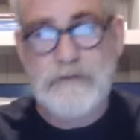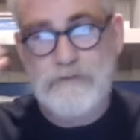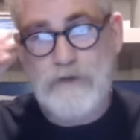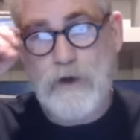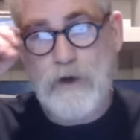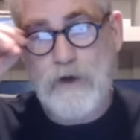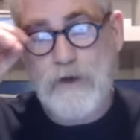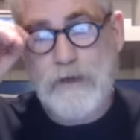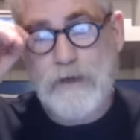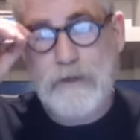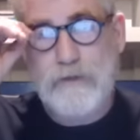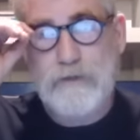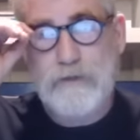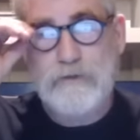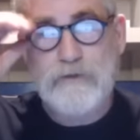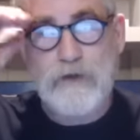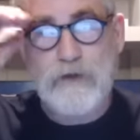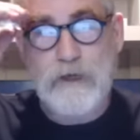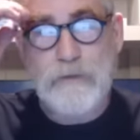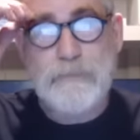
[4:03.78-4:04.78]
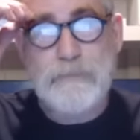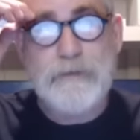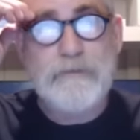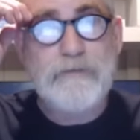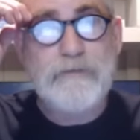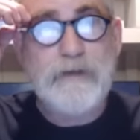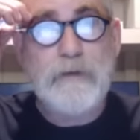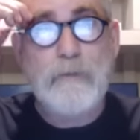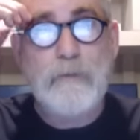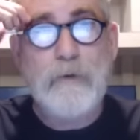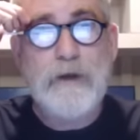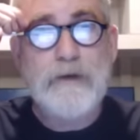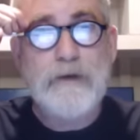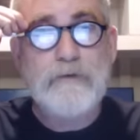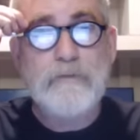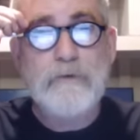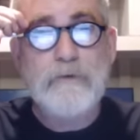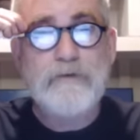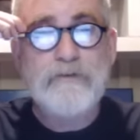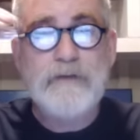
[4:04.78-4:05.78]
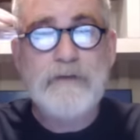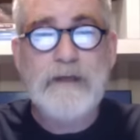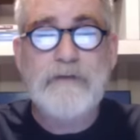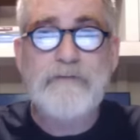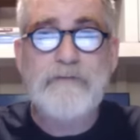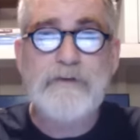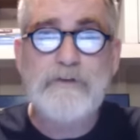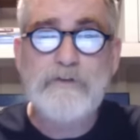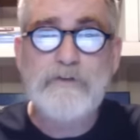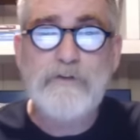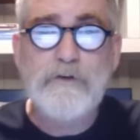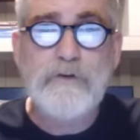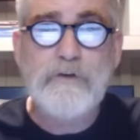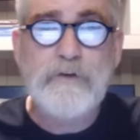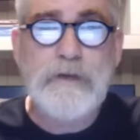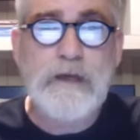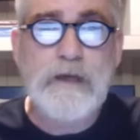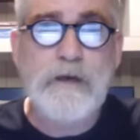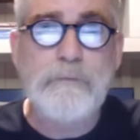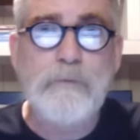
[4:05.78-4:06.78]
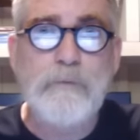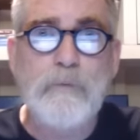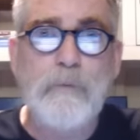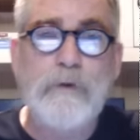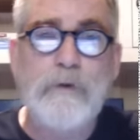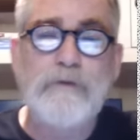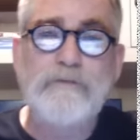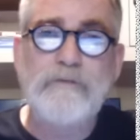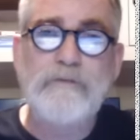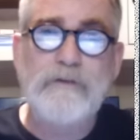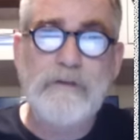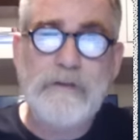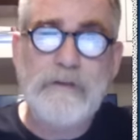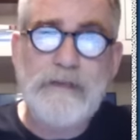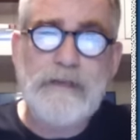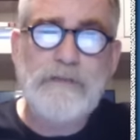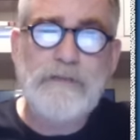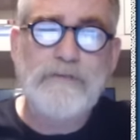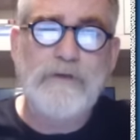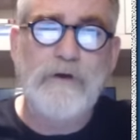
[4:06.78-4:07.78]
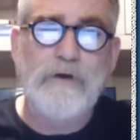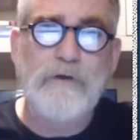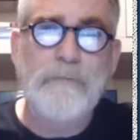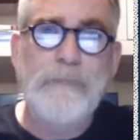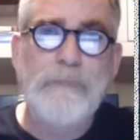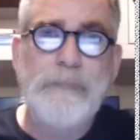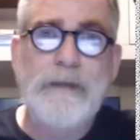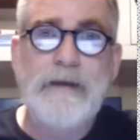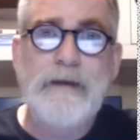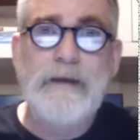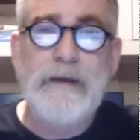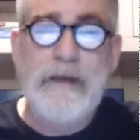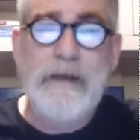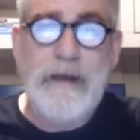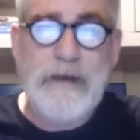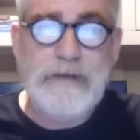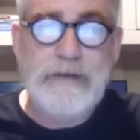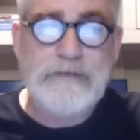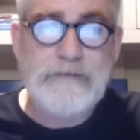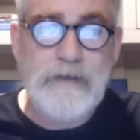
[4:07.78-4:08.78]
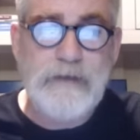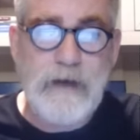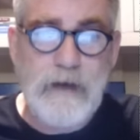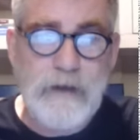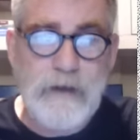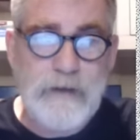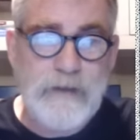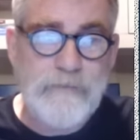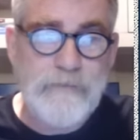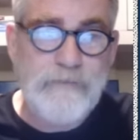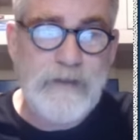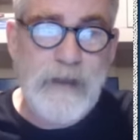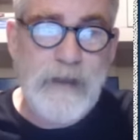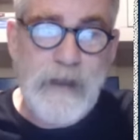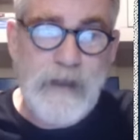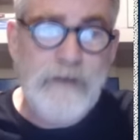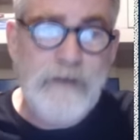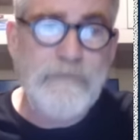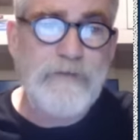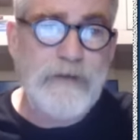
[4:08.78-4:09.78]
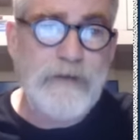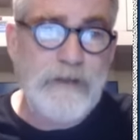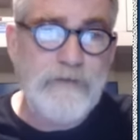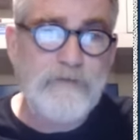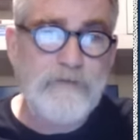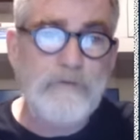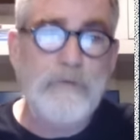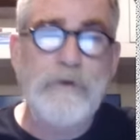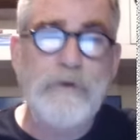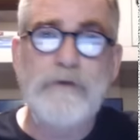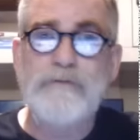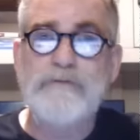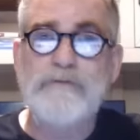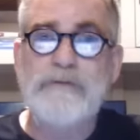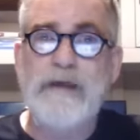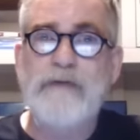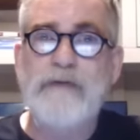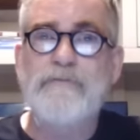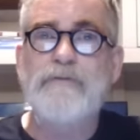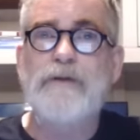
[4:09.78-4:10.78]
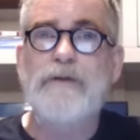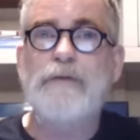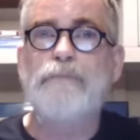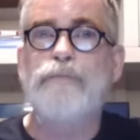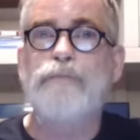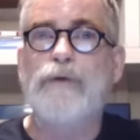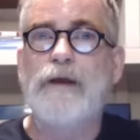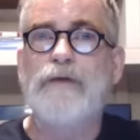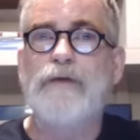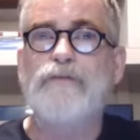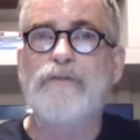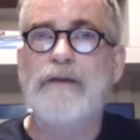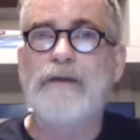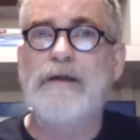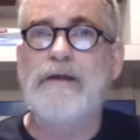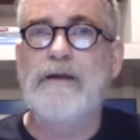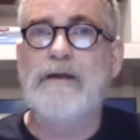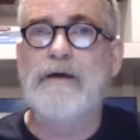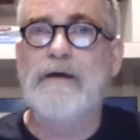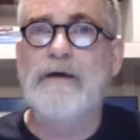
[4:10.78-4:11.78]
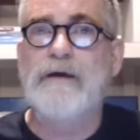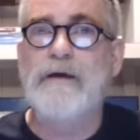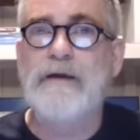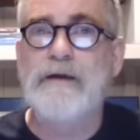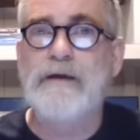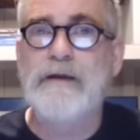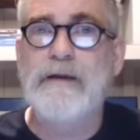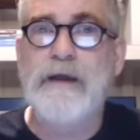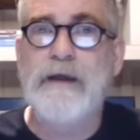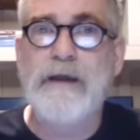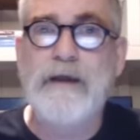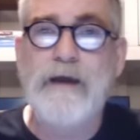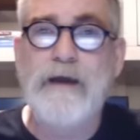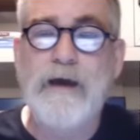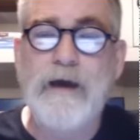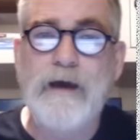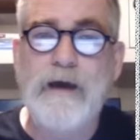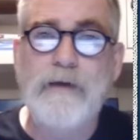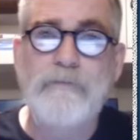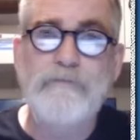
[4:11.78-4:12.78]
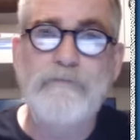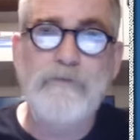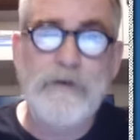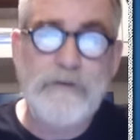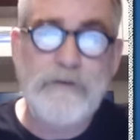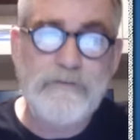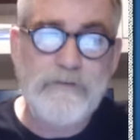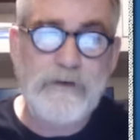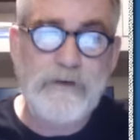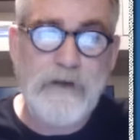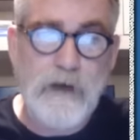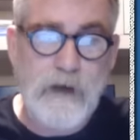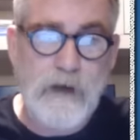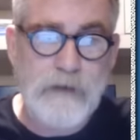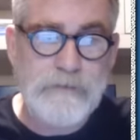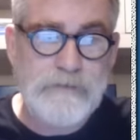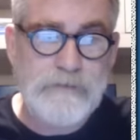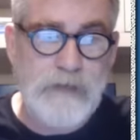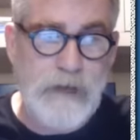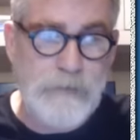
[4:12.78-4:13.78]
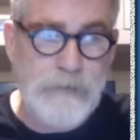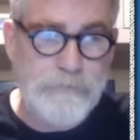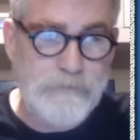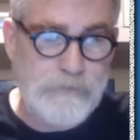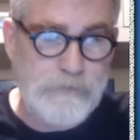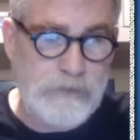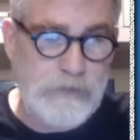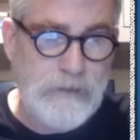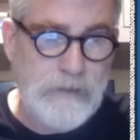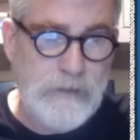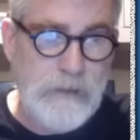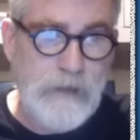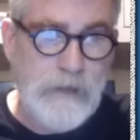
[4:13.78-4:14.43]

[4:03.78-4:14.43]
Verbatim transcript: already determined that what was given to him was lethal and uh, and the evidence was definitely present in a in a uh, forensic autopsy.